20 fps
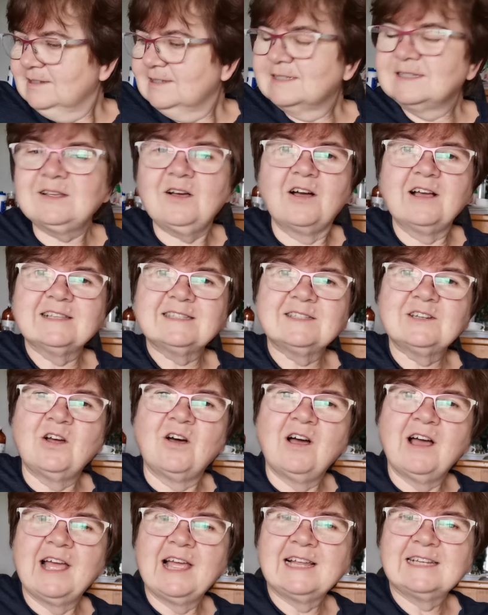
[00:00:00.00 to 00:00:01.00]
size
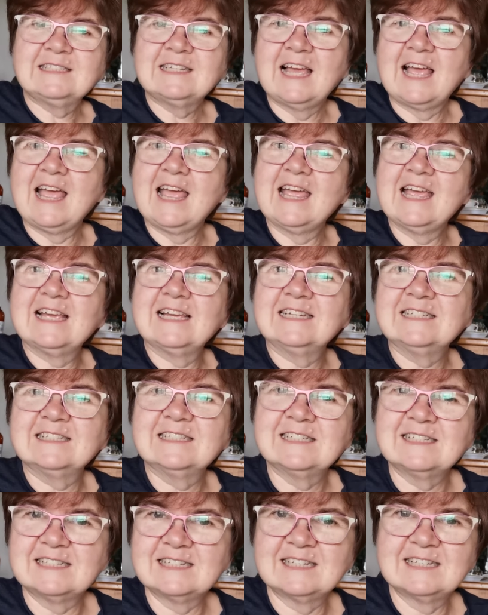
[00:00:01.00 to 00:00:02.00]
9
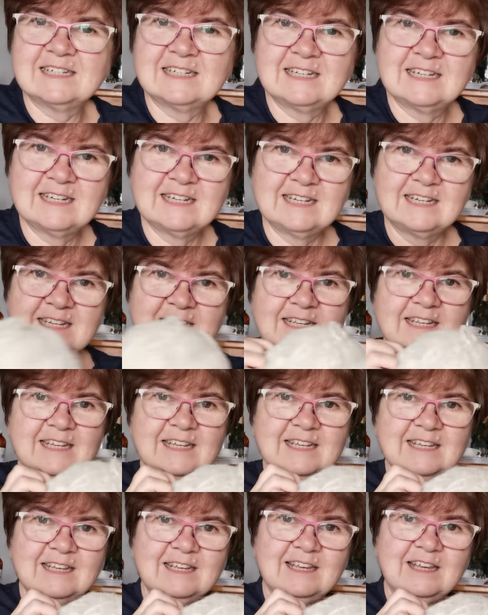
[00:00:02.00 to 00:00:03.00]
and
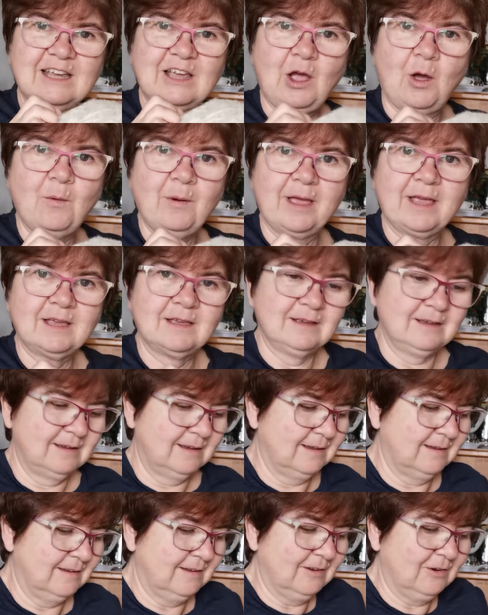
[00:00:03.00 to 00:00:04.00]
going
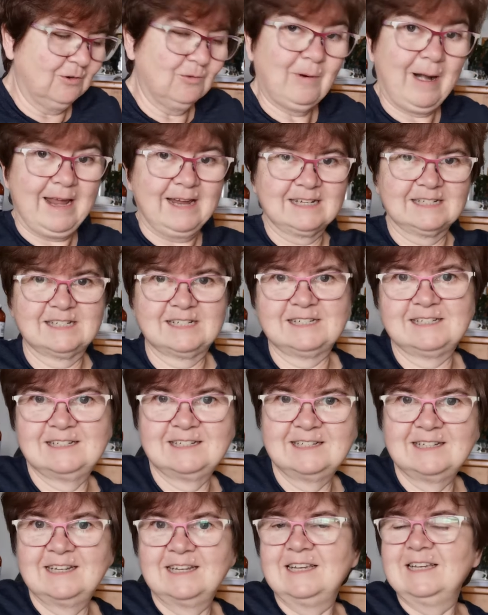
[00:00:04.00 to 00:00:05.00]
great.
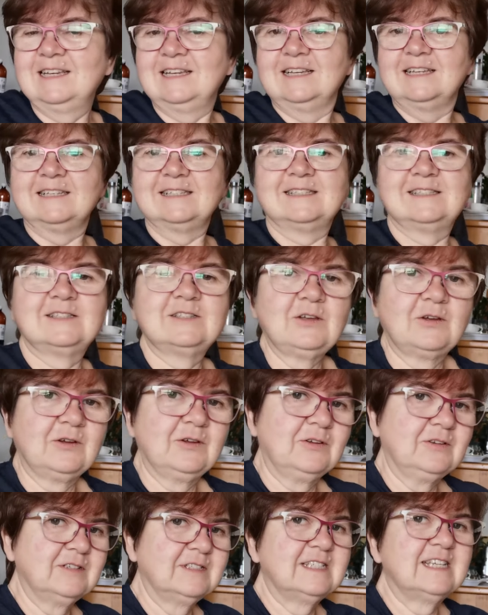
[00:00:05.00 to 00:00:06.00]

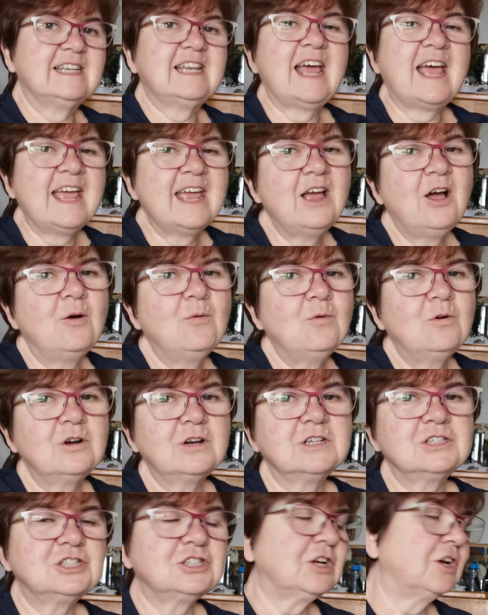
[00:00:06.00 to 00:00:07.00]
So today I
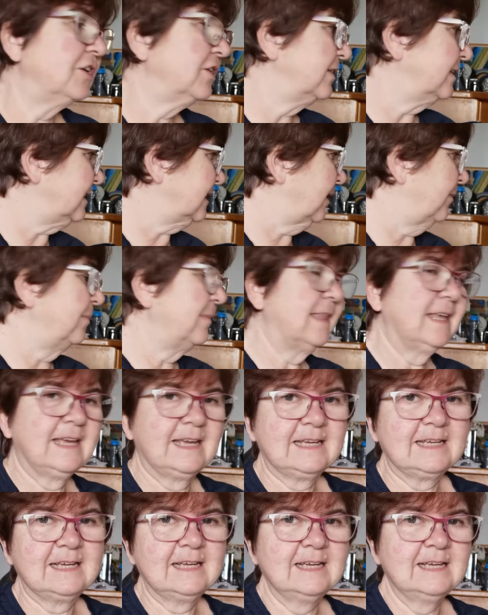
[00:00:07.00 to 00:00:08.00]
want to show you
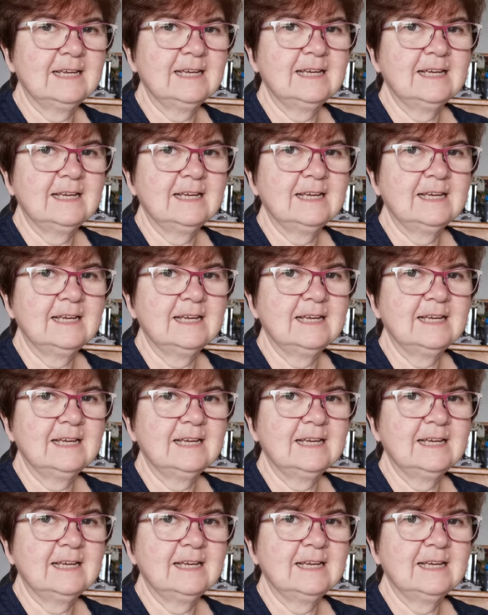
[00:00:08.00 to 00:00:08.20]
something